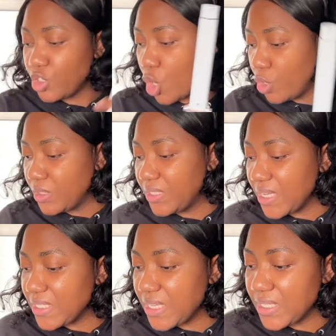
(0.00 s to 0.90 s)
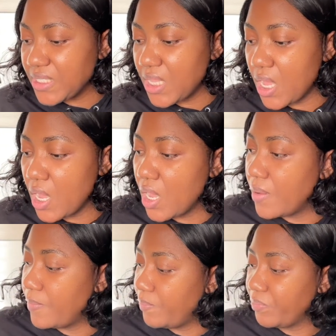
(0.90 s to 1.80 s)
So this is the
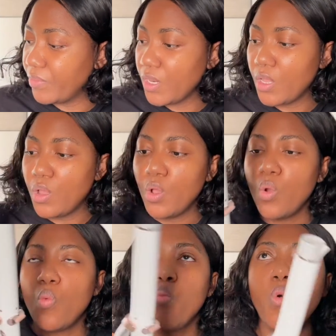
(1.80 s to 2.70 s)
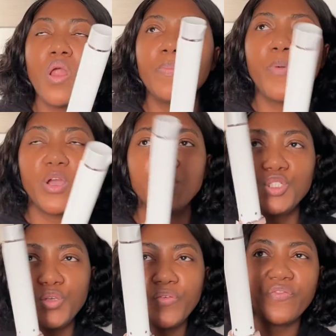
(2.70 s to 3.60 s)

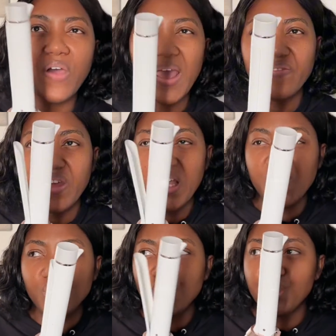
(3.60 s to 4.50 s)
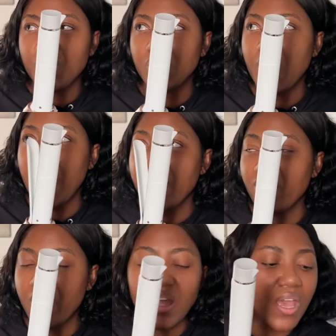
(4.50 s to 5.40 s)
1.25 inch, I
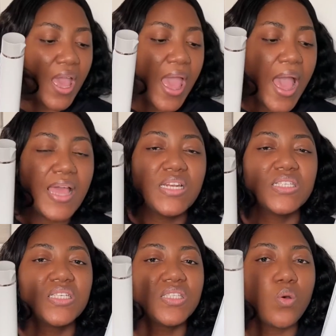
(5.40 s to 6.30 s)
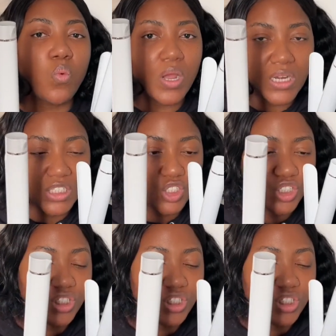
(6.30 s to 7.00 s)
think, and this is the 1 inch.